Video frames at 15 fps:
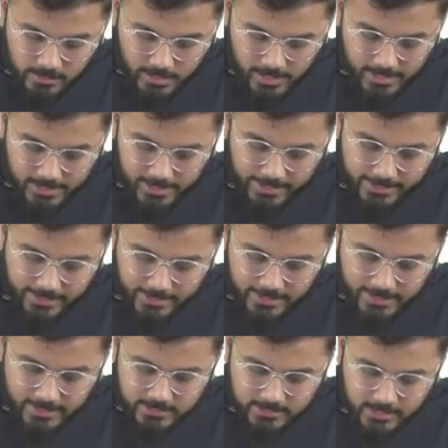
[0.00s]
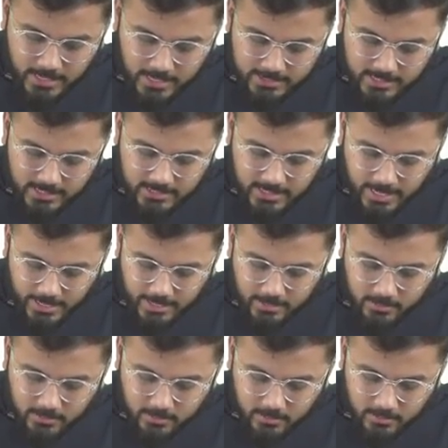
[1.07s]
I'll write it as other
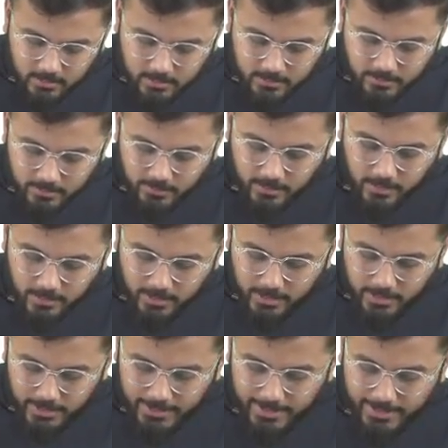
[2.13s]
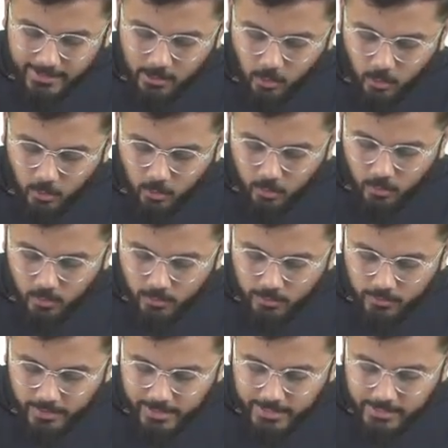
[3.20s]
than yellow,
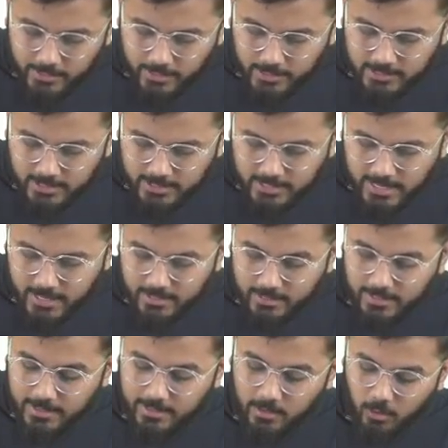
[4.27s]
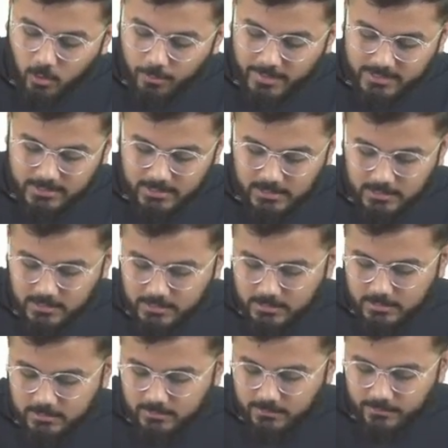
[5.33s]
right? Other than yellow
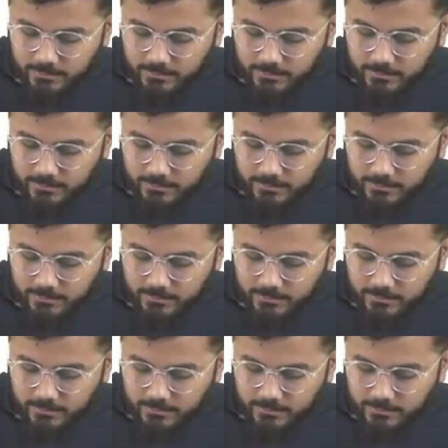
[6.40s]
muscles.